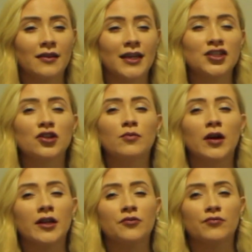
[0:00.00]
Let your
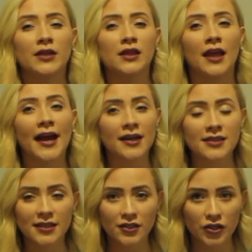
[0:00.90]
body
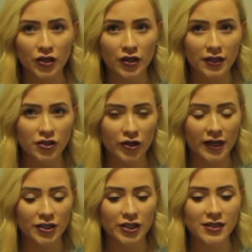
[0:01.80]
relax into your
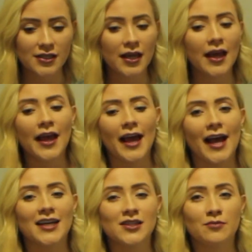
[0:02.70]
contractions
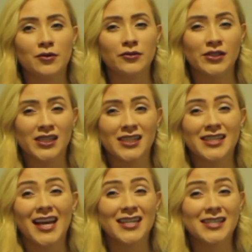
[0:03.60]
as opposed to
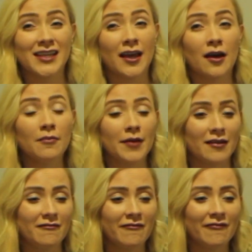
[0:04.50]
tensing up
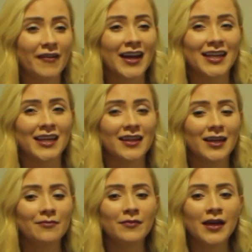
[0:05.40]
and fighting
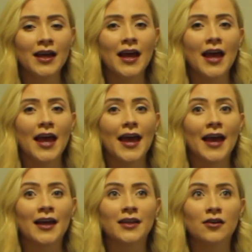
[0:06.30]
them.
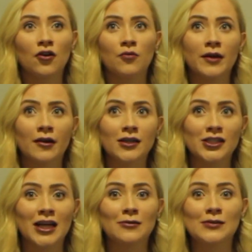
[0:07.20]
And oh my
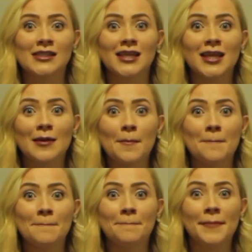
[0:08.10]
gosh, that was the
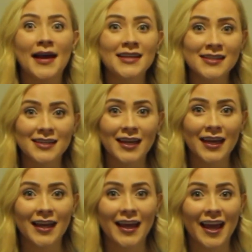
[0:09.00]
best
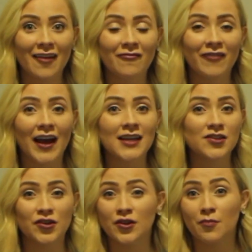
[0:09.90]

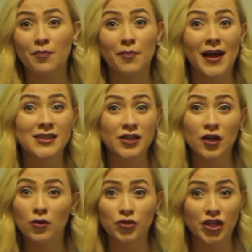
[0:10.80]
advice or the best
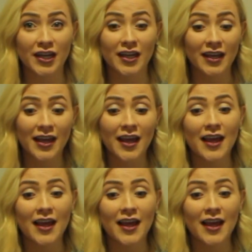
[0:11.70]
coaching